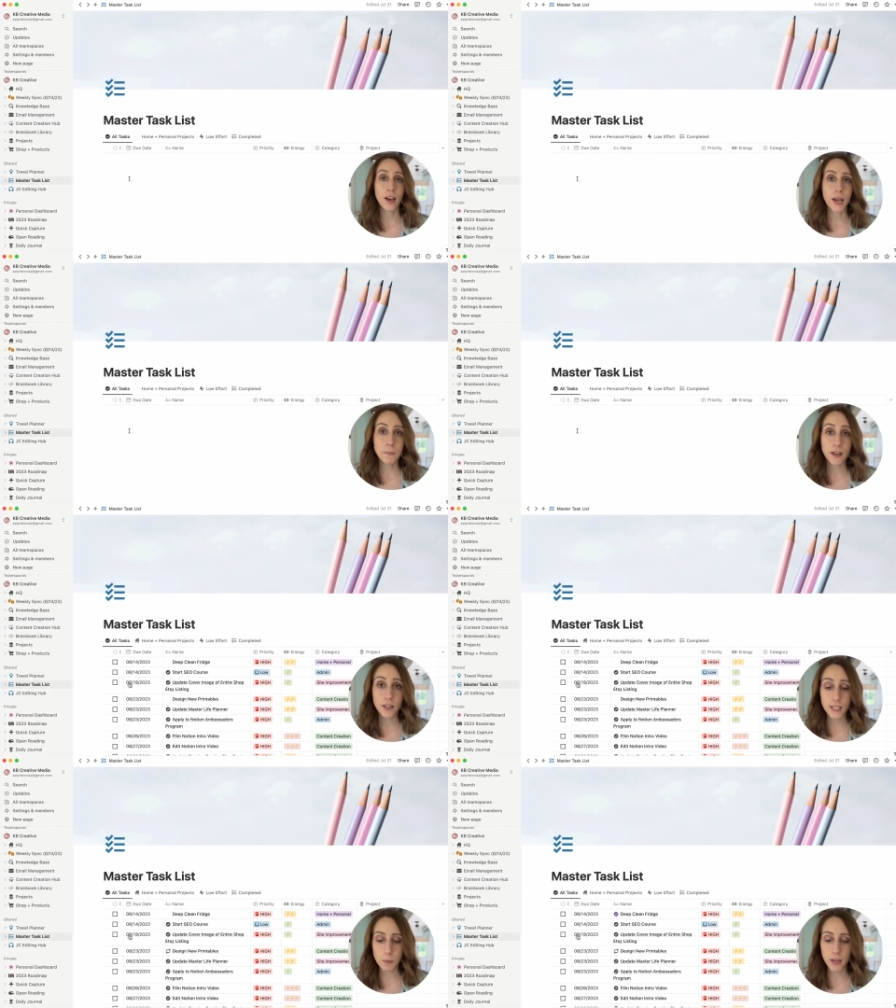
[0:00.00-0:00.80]
I'm not
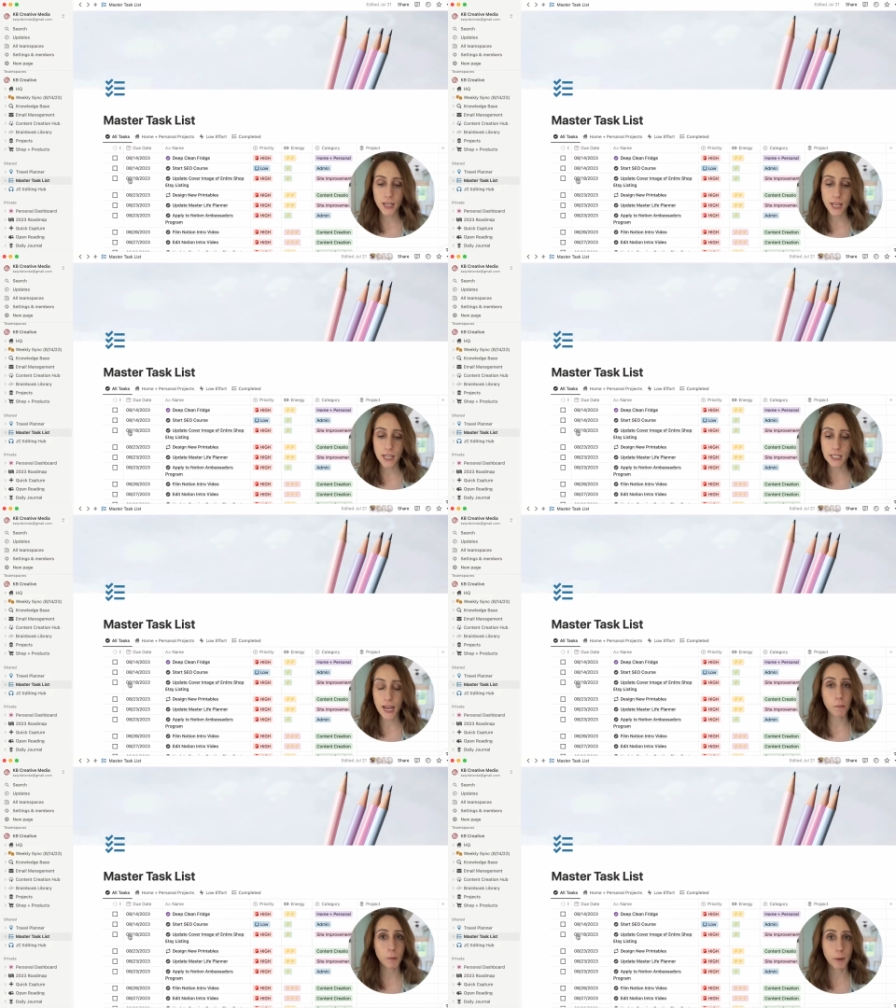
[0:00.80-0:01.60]
going to spend any
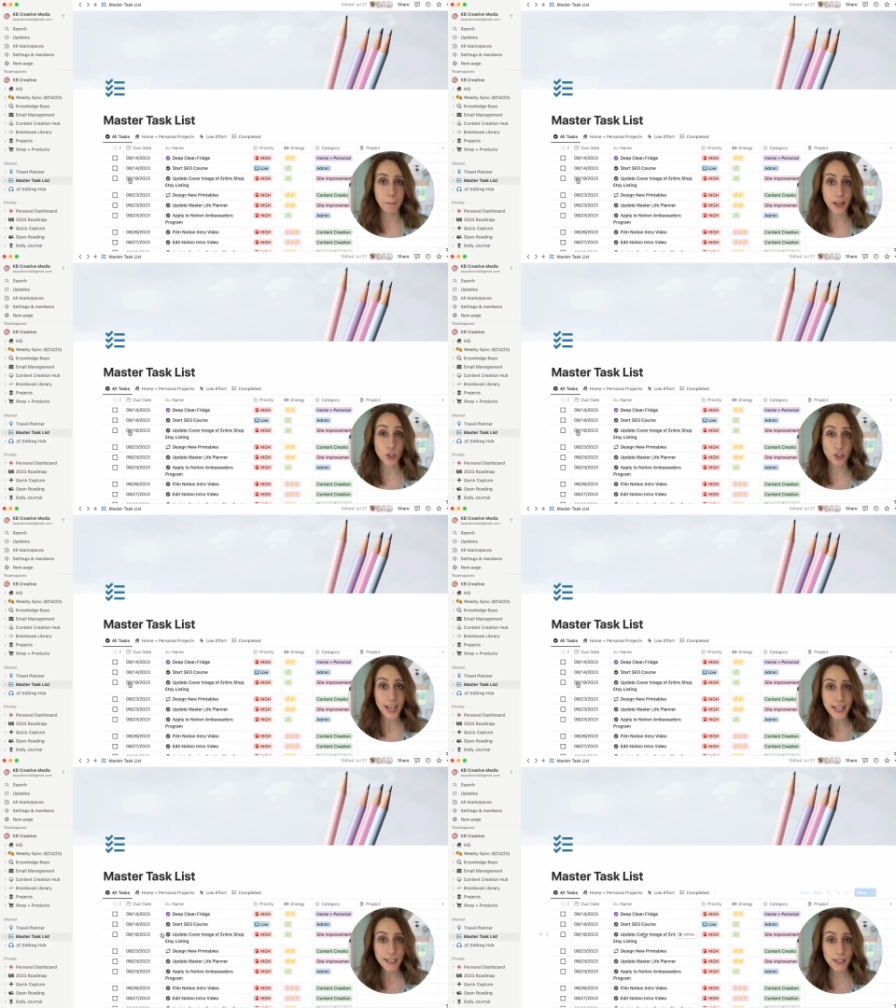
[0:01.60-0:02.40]
time on my master task